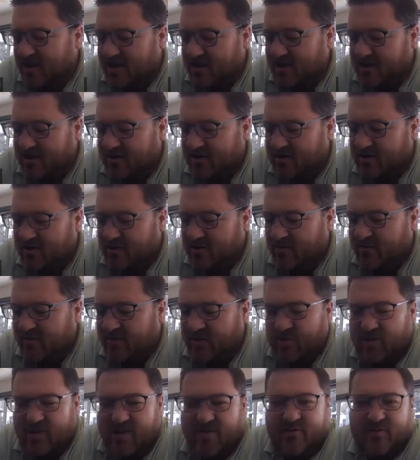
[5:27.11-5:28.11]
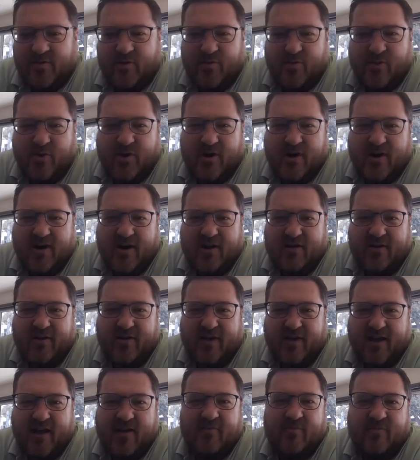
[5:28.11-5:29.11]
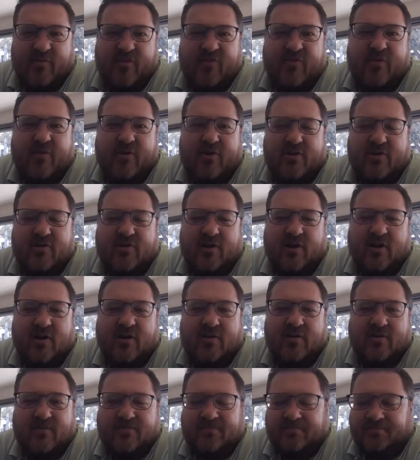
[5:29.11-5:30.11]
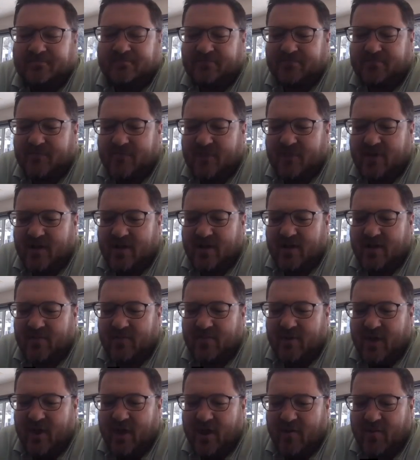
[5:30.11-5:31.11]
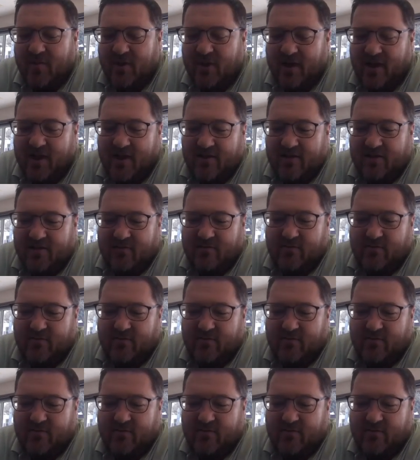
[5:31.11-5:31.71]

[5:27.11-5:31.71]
and hopefully we'll have a report out of that before too long. But